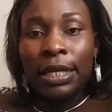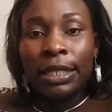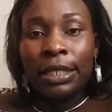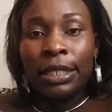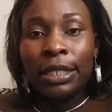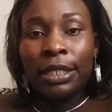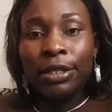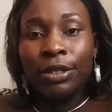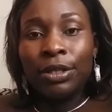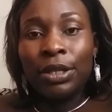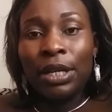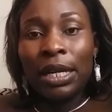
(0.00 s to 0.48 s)

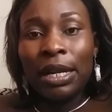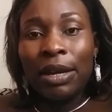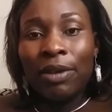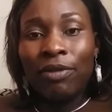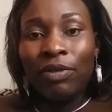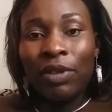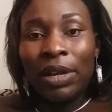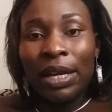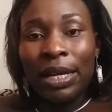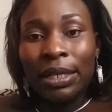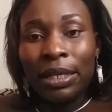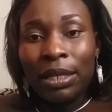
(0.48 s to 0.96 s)
Children
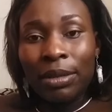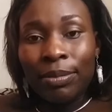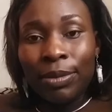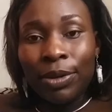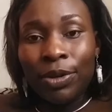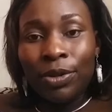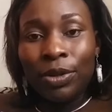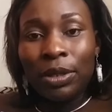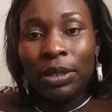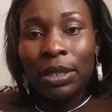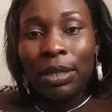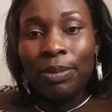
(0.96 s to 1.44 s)
have learnt
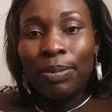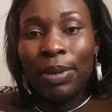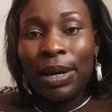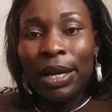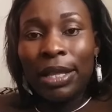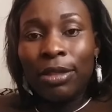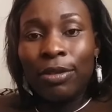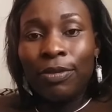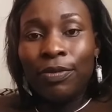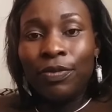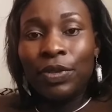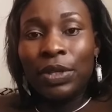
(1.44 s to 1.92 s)
about the
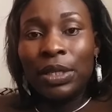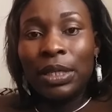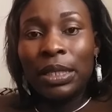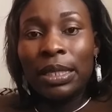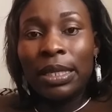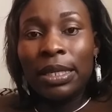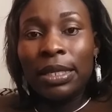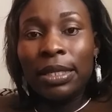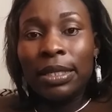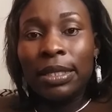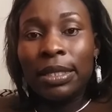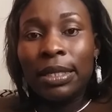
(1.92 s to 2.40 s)
birth of
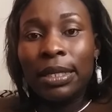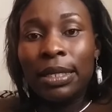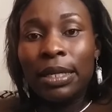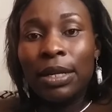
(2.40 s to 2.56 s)
Jesus.